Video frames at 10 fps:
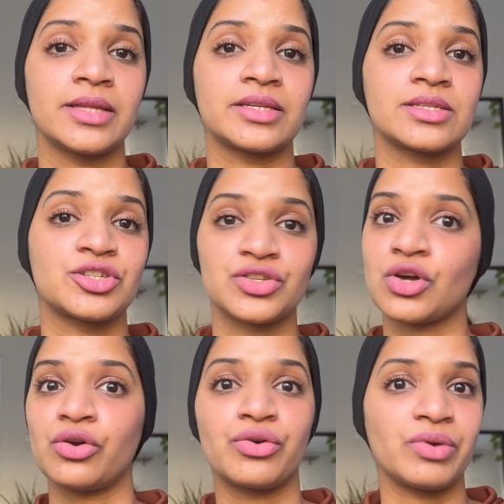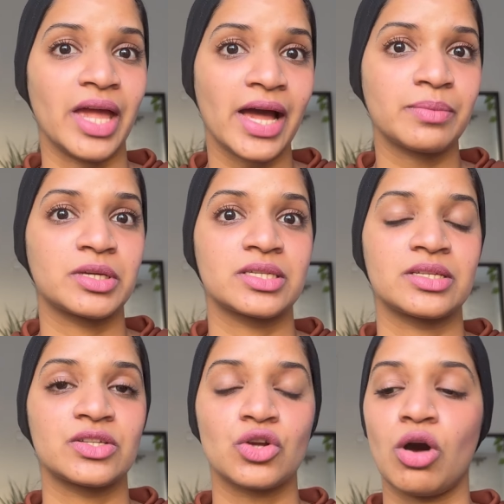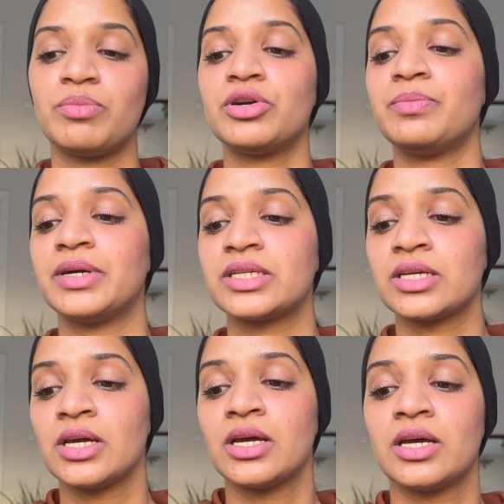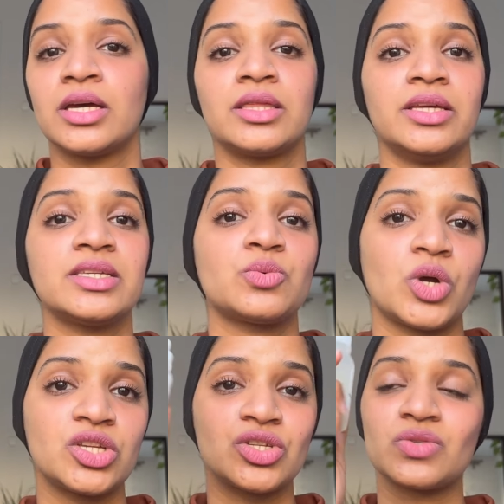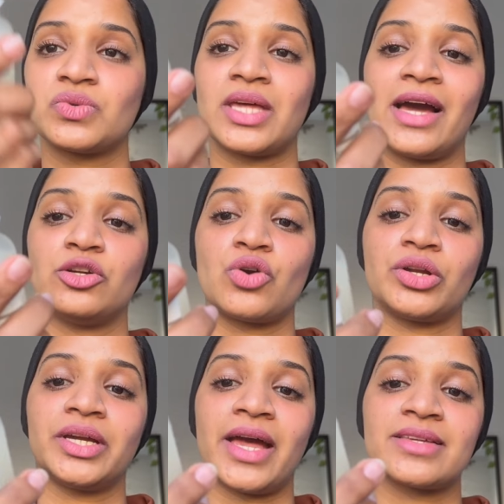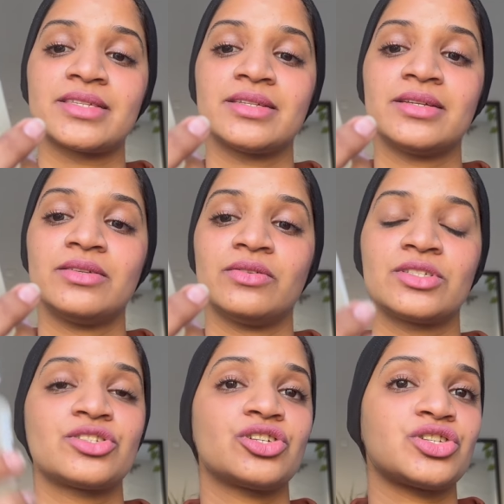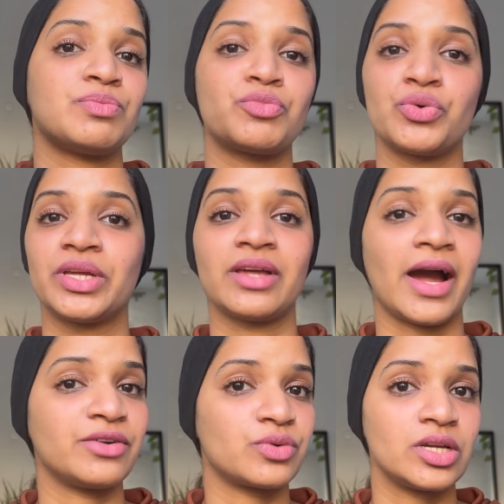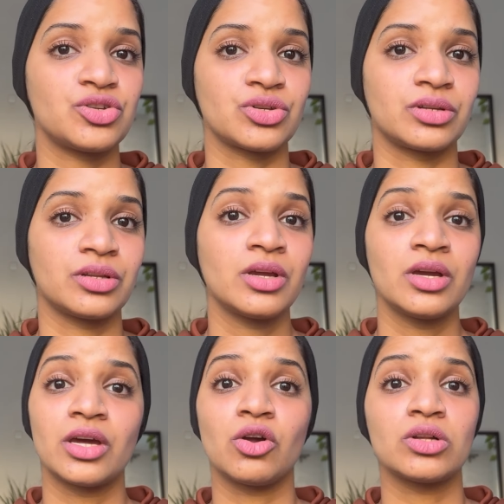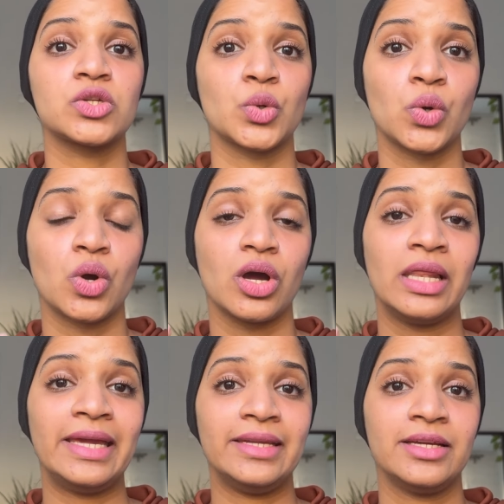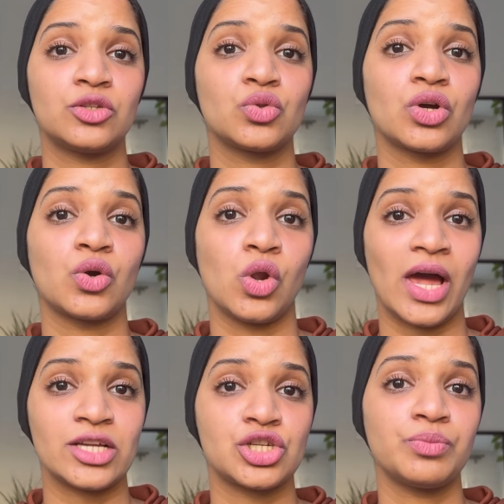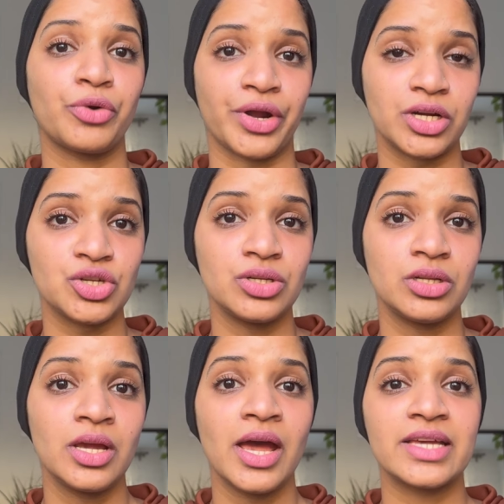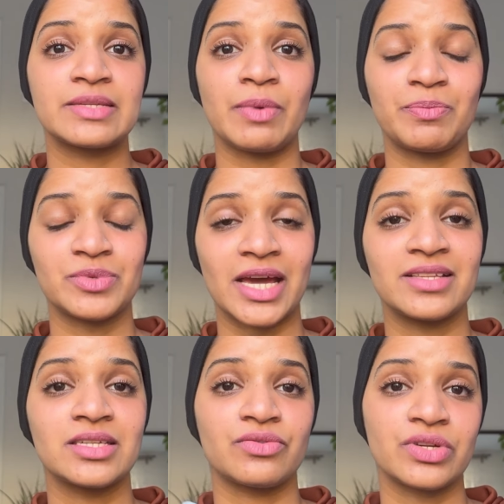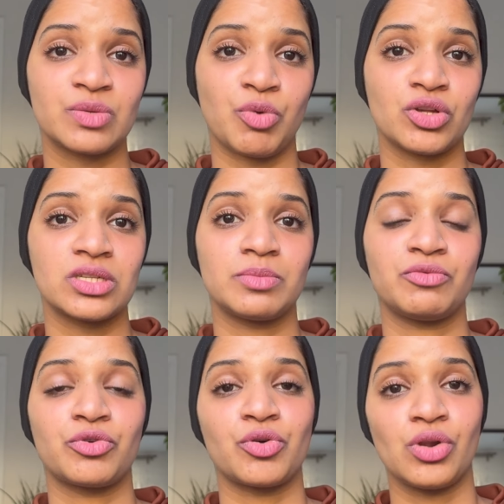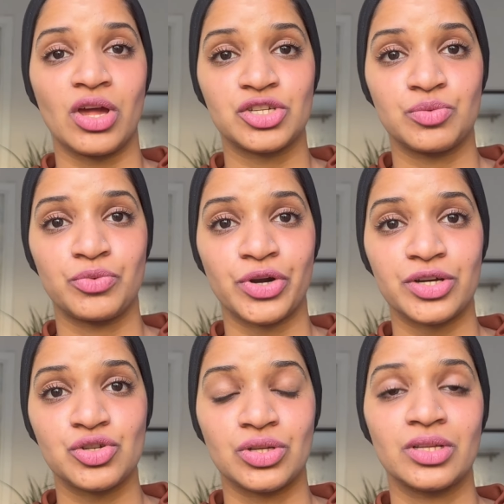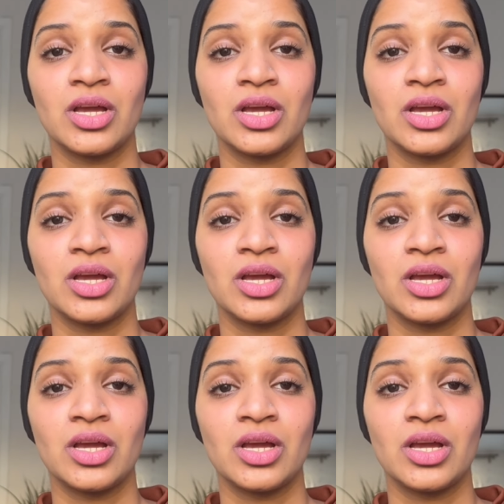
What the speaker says: That is just going to react because there is copper. But this one just with hyaluronic acid is just improving the hydration and also leading to the collagen production, as peptides are responsible for collagen production.